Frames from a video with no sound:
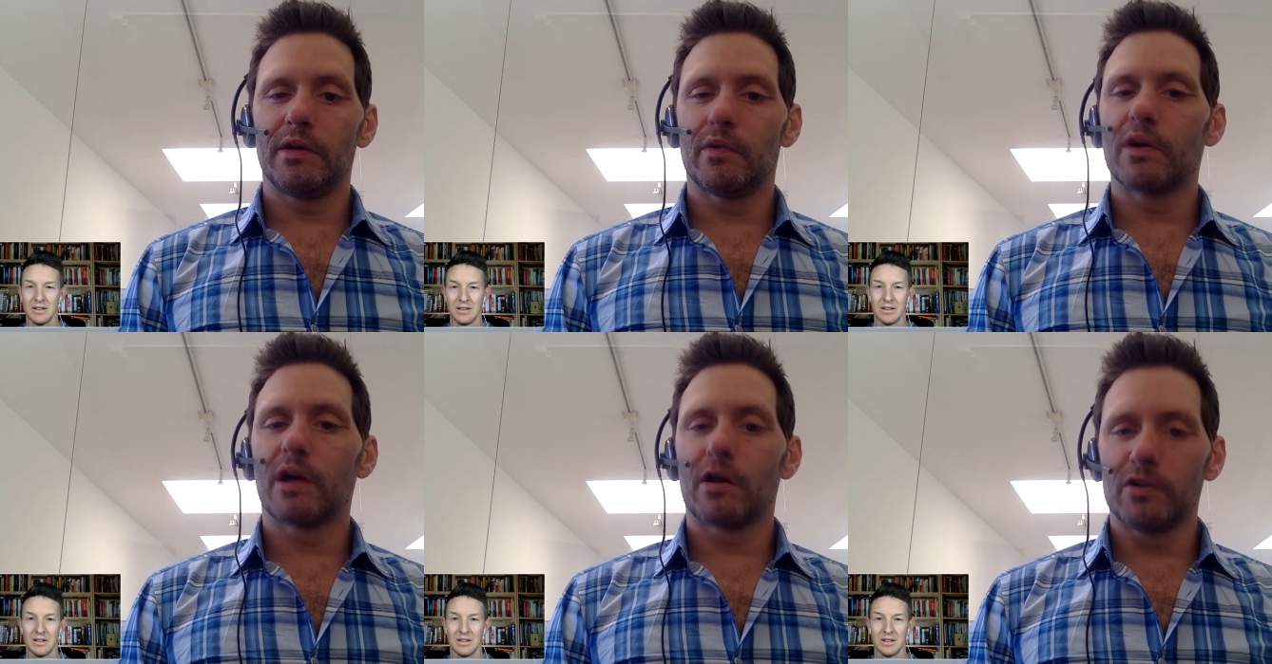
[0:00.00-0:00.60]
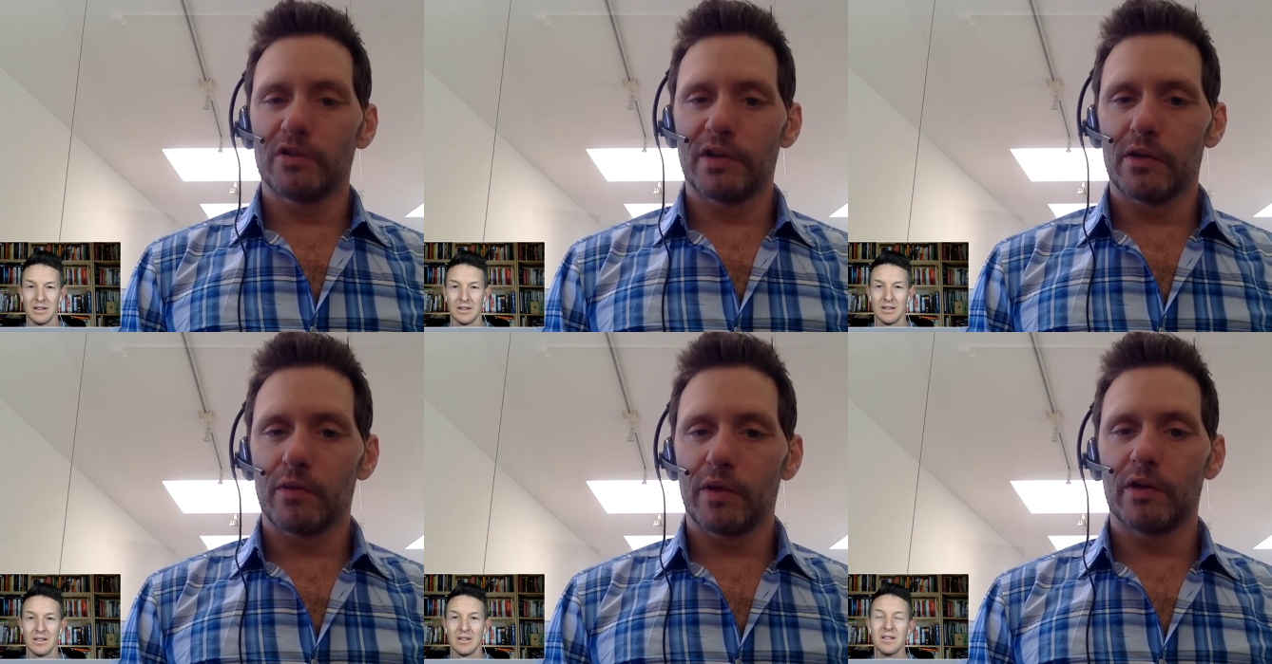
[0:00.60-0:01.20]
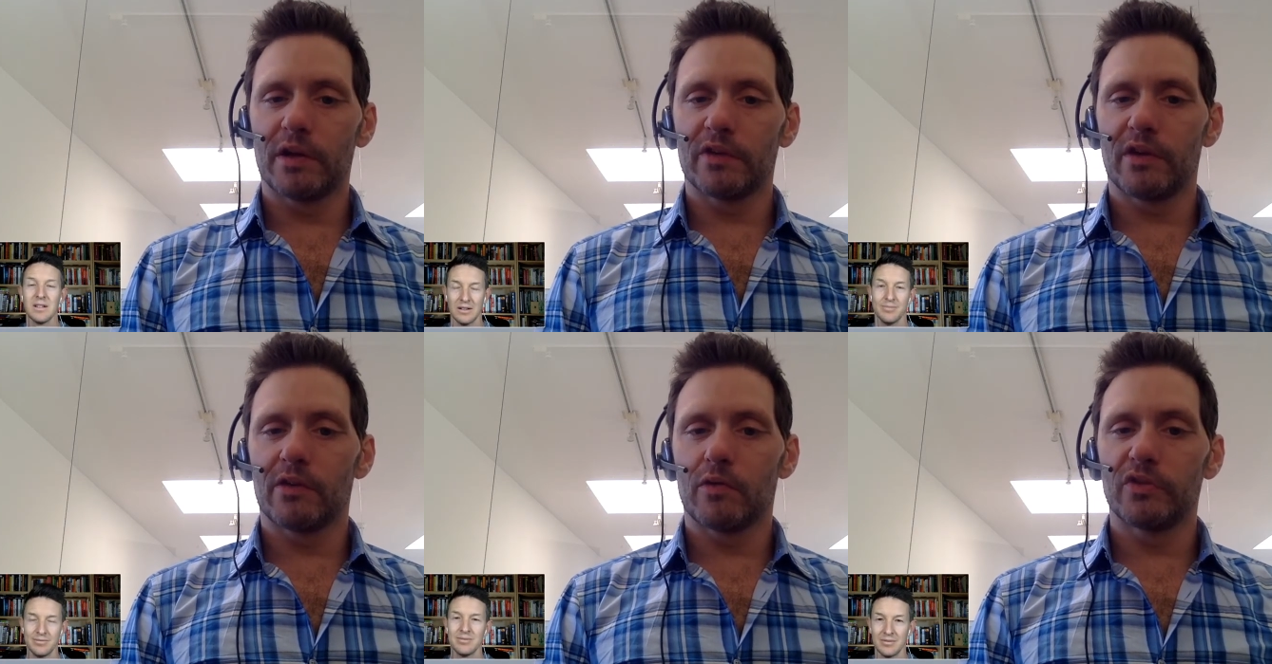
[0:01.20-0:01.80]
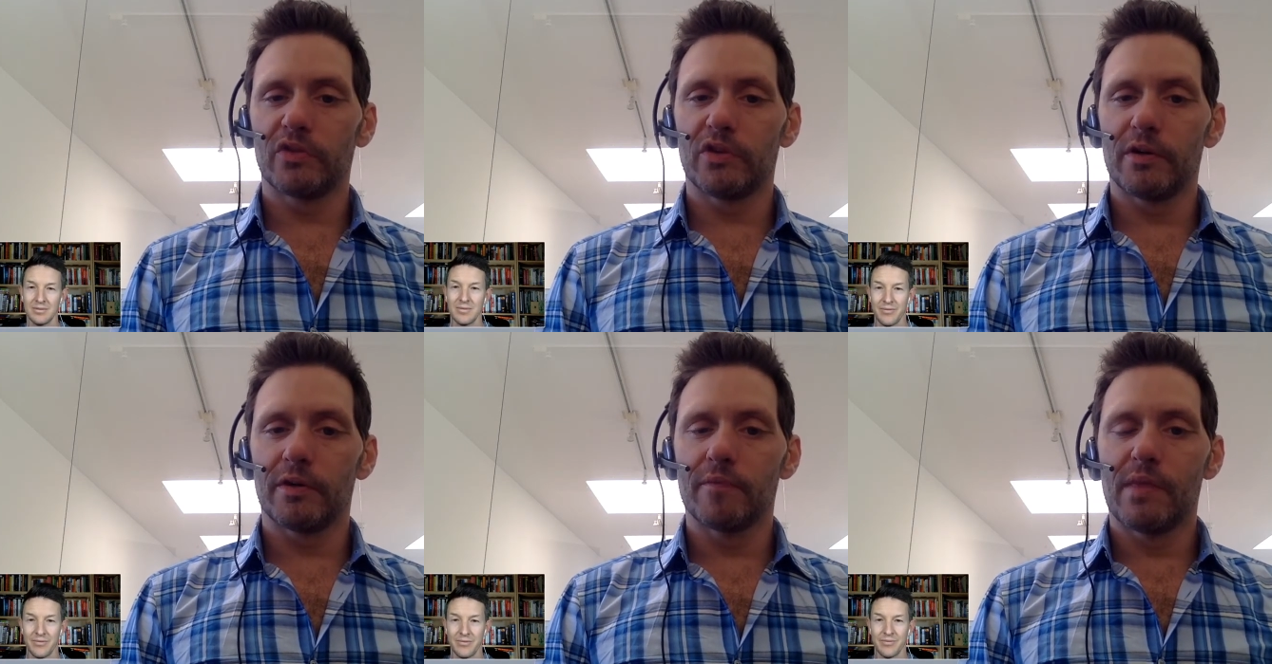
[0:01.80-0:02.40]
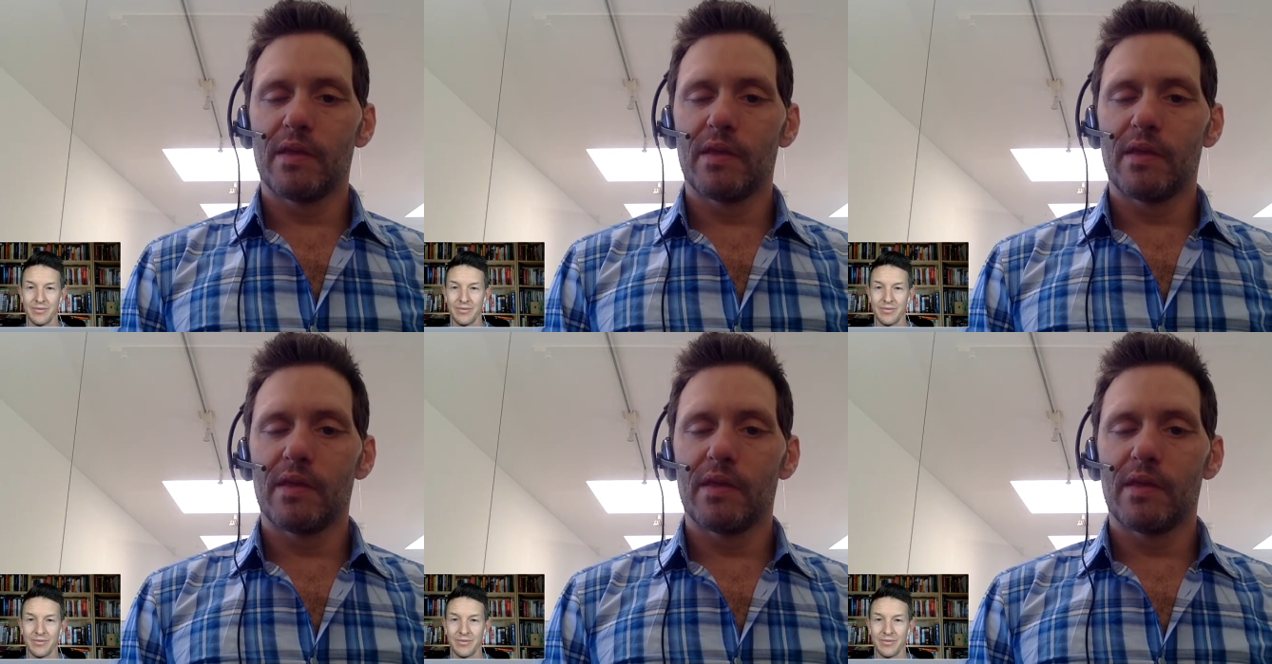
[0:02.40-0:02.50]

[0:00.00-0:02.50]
Speaker 1: know, we're not all together. We all get together once a year.